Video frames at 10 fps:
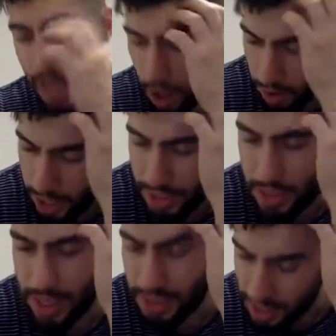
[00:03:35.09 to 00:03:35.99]
Now,
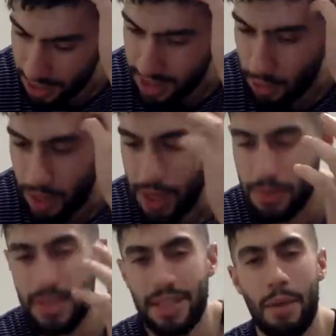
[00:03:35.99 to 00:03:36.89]
the
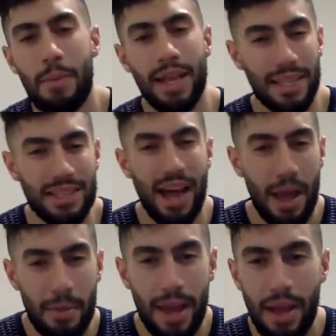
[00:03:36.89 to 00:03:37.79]
rhythm is set by the
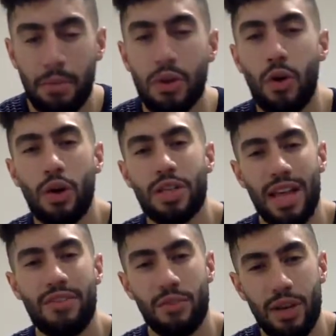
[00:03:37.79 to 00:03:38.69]
entire band, but congas
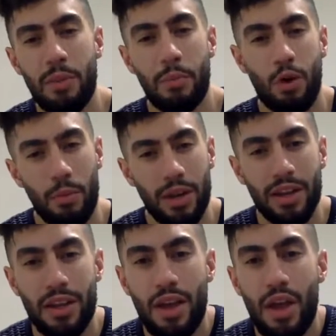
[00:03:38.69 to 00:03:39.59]
have a really
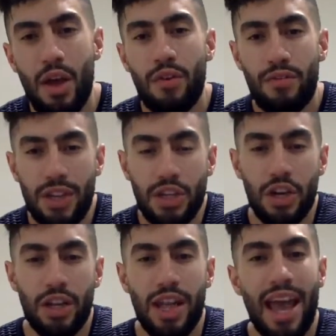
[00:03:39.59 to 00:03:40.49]
prominent
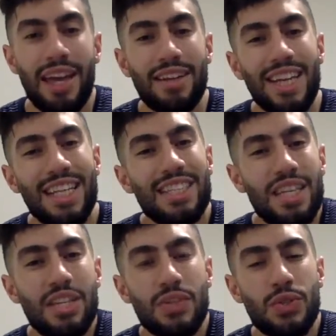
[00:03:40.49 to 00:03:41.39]
feature in there. And in
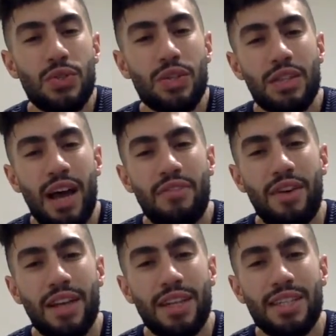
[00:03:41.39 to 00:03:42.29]
teaching students, I
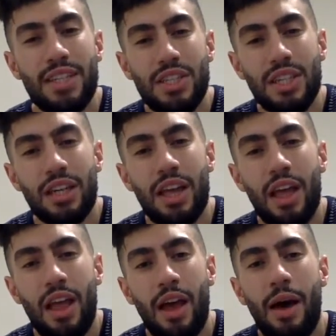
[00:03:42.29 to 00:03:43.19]
find that teaching
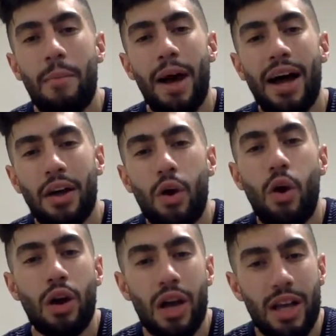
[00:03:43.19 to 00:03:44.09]
about
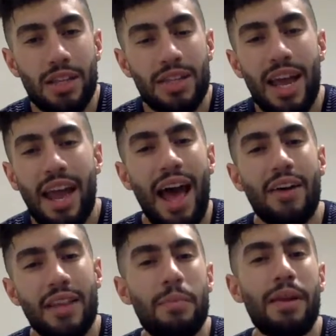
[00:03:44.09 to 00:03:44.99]
congas and
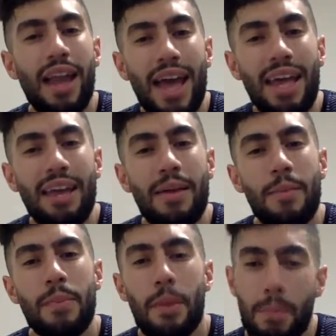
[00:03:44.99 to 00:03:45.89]
how they play
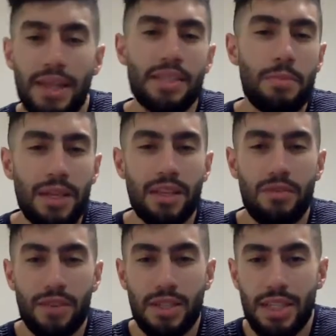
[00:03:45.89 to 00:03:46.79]
makes a big
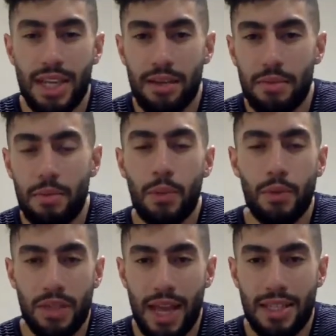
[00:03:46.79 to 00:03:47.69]
difference in
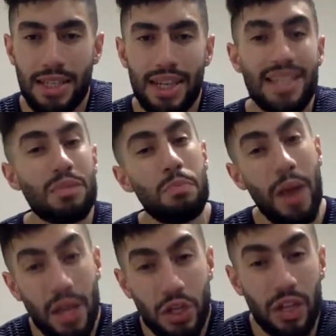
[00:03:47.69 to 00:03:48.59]
people's dancing,
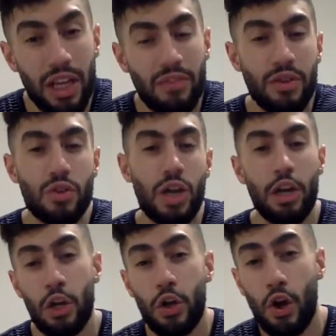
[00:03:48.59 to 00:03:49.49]
especially if you're trying
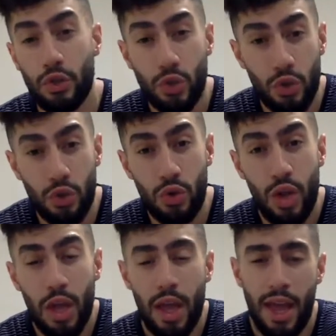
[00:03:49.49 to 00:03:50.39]
to learn on two.
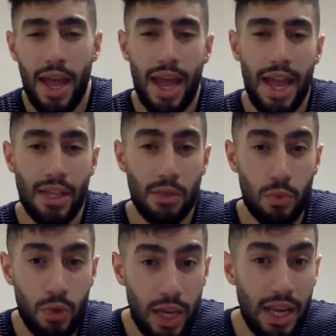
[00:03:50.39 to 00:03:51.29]
It's
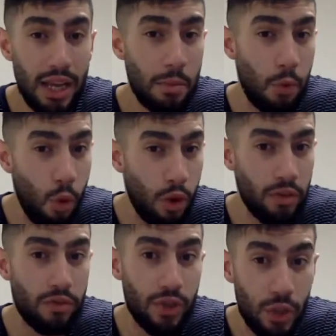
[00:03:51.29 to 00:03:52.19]
really
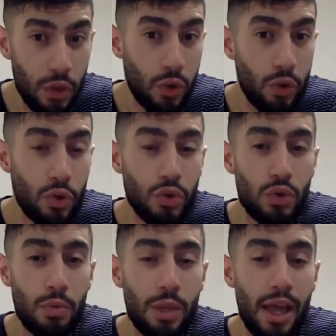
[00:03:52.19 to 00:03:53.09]
important for you
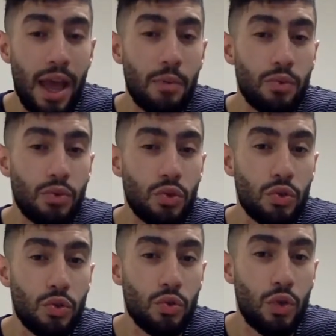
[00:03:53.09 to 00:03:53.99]
to be able
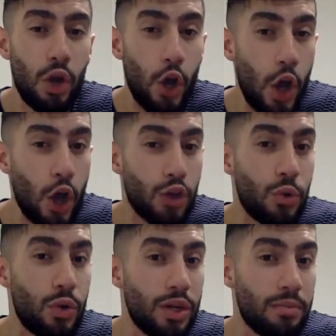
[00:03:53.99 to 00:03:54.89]
to learn
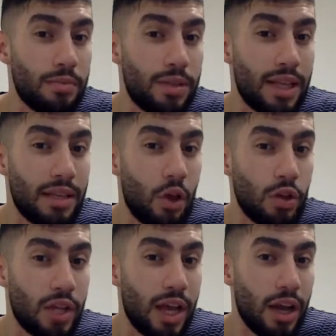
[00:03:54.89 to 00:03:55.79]
the rhythm that
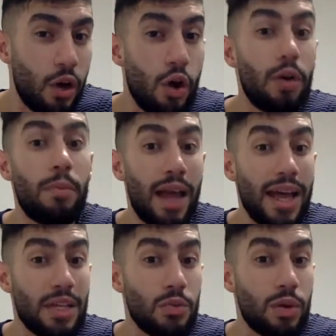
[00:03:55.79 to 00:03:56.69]
the conga
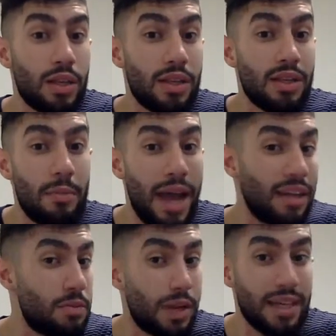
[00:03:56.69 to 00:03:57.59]
plays when the
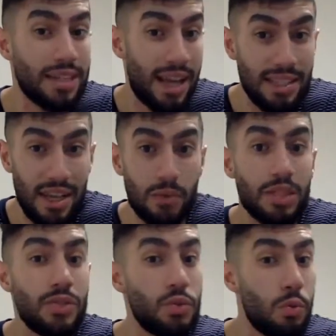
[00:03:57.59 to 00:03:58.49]
band is playing salsa,
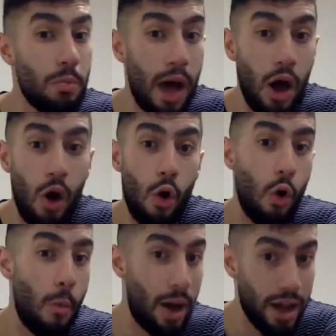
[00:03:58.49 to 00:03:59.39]
which is tumbao
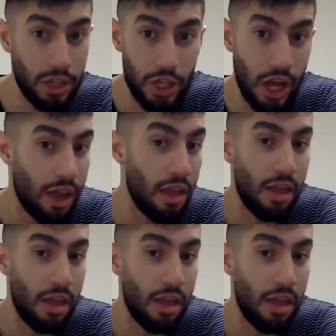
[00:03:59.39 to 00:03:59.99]
or marcha.